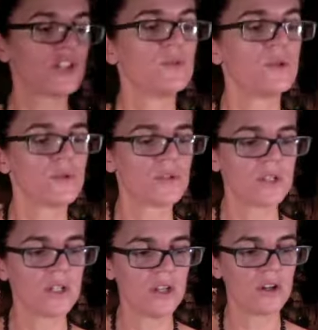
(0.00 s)
muse
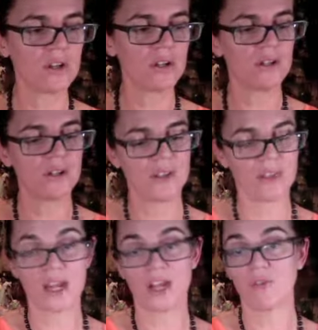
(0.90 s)
here
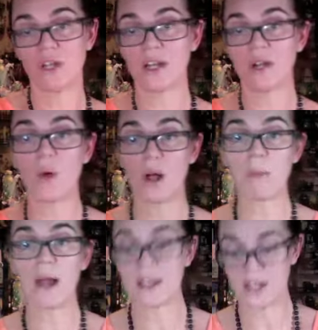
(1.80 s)
that I created a while
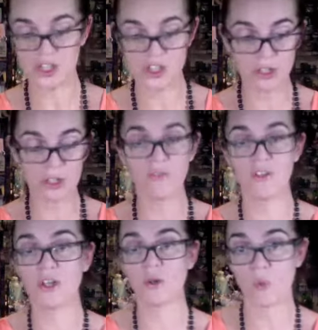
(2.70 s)
back, and I shared on a
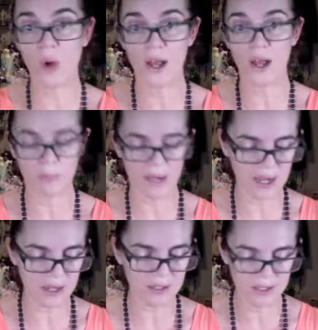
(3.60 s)
video a while back.
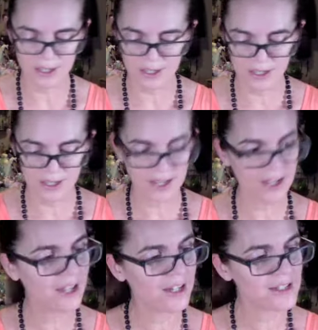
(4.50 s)

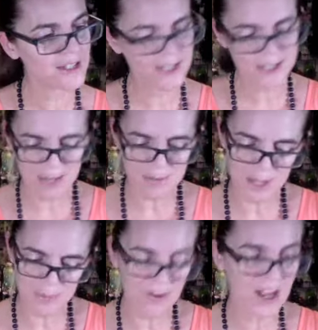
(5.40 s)
And it's the same
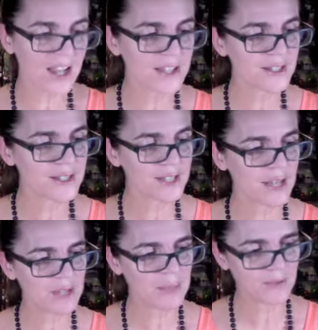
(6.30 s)
type of eyes and the same
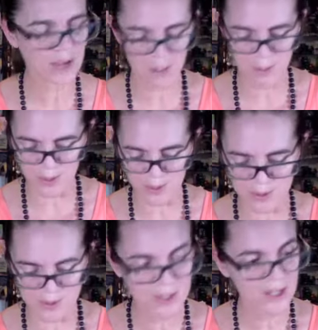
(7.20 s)
type of
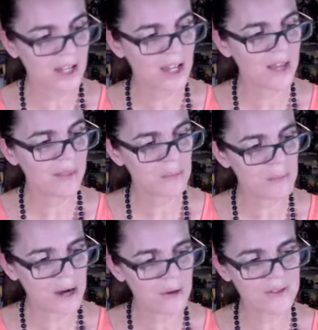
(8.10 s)
eyebrows. And the
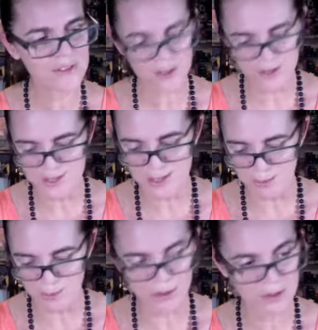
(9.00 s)
mouth is very
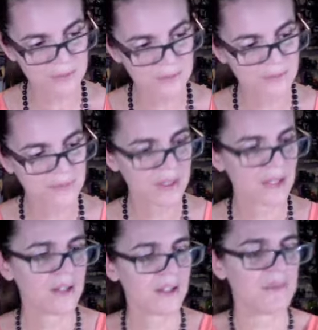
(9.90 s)
similar.
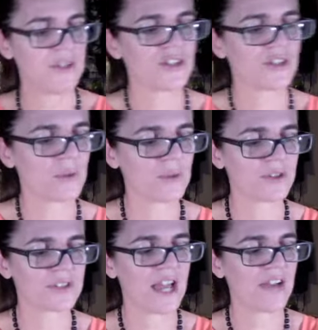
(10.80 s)
Let me share that with you
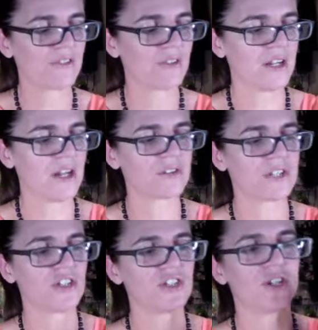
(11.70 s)
because I have it right now because
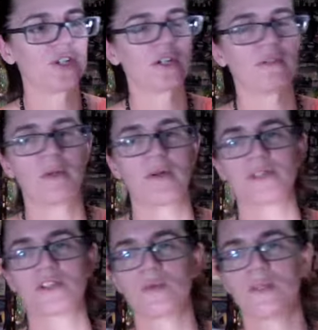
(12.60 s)
I shared it on
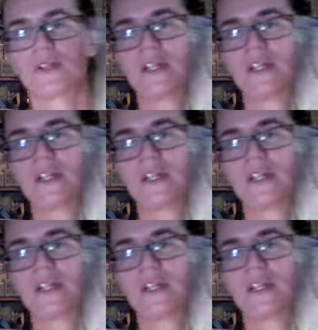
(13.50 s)
Periscope the other